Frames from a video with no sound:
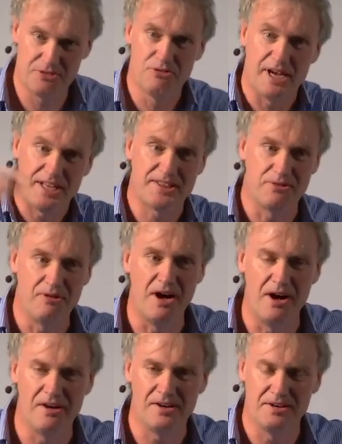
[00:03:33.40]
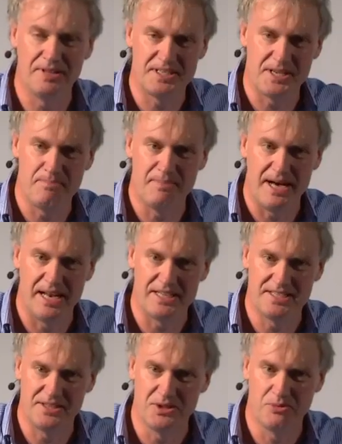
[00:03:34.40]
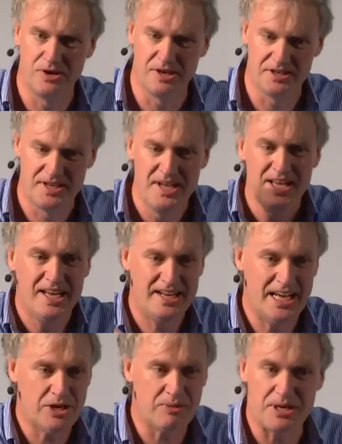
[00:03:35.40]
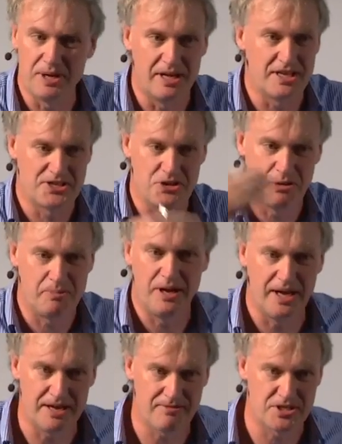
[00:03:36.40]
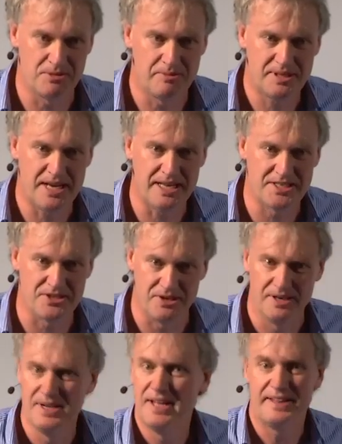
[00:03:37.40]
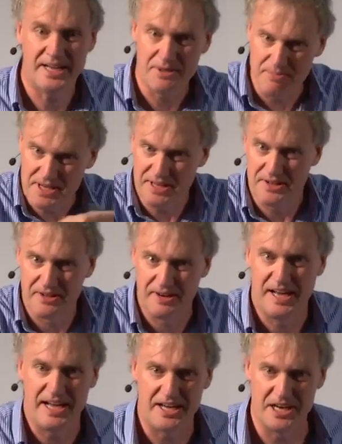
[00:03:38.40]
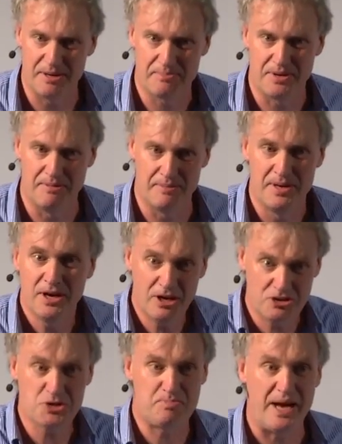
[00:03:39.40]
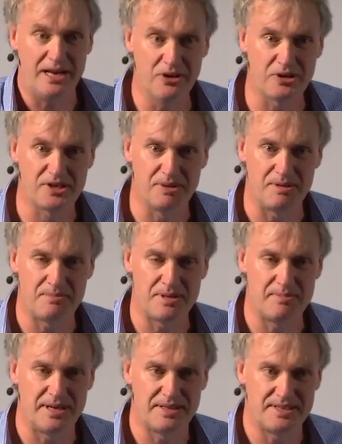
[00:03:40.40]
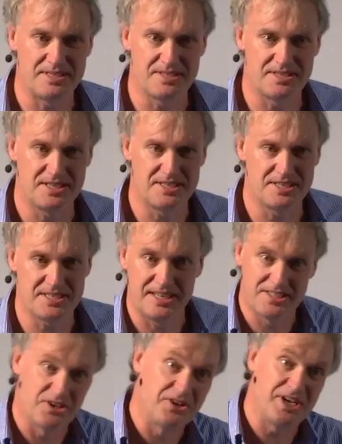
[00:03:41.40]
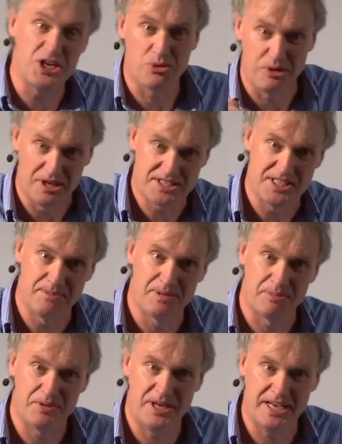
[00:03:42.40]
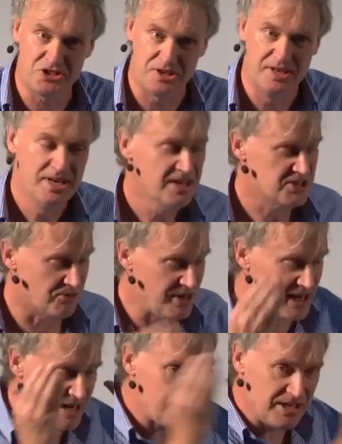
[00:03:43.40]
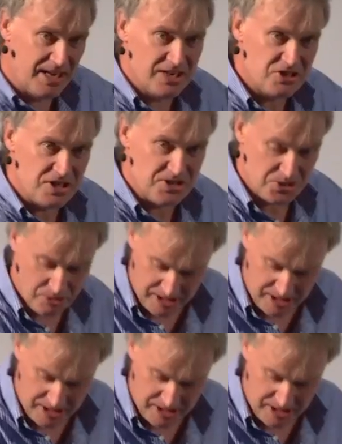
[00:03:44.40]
to right the wrong of this imbalance in the world. Inequity will also apply for someone with cancer. That can be another economic problem, or just bad luck. I mean, people get these diseases, and there's an unequalness in the population. So really, immunology is the